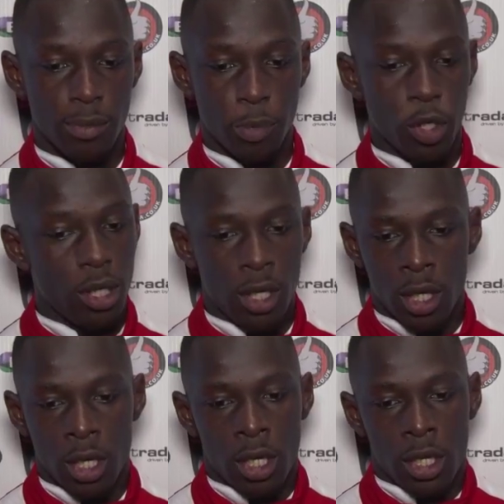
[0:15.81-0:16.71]
But
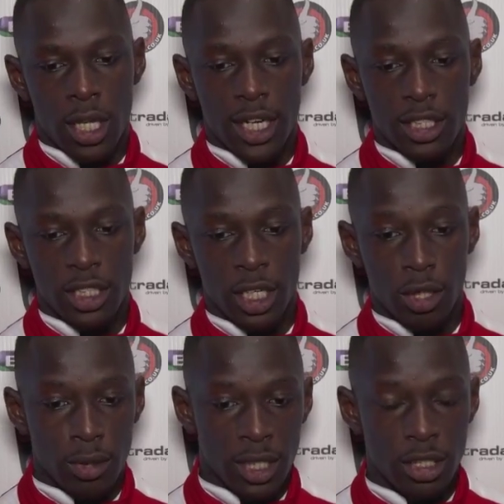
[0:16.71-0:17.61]
like I say
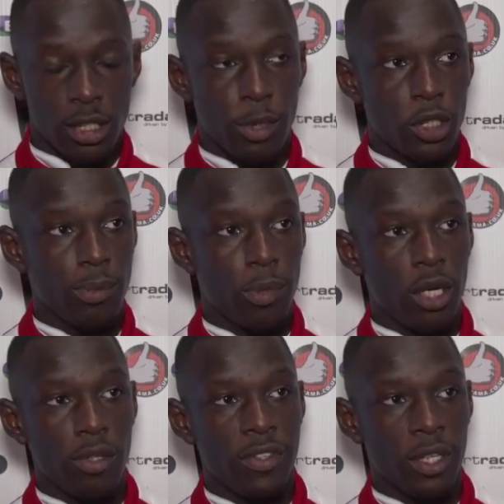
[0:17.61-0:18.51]
always, the most
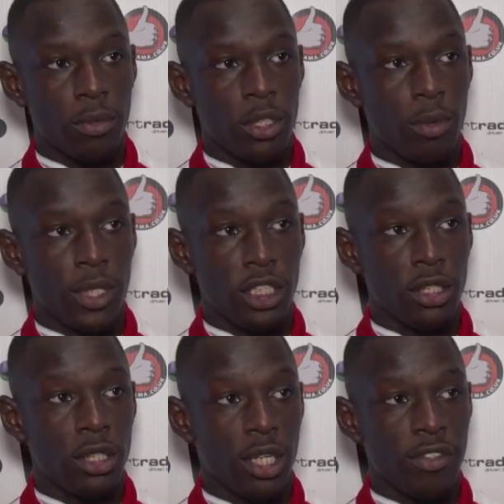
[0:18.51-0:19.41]
important thing was the win,
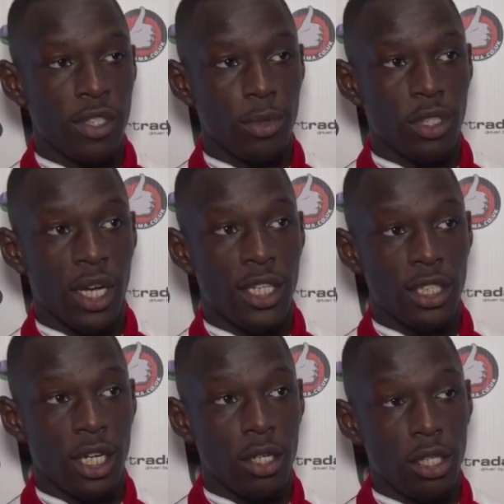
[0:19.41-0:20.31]
and I think we
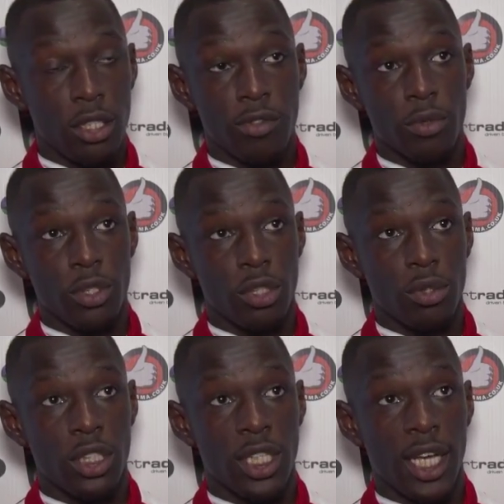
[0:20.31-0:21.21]
grinded out another
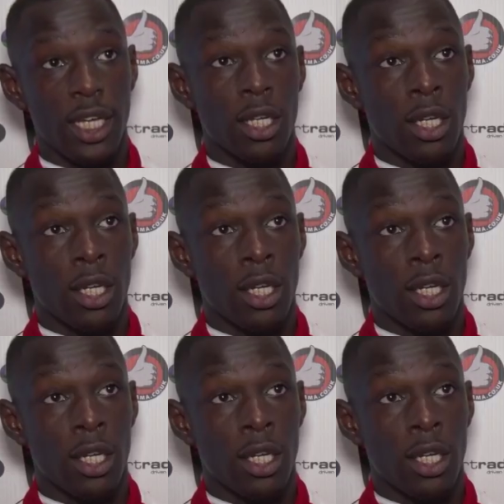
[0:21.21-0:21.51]
result today,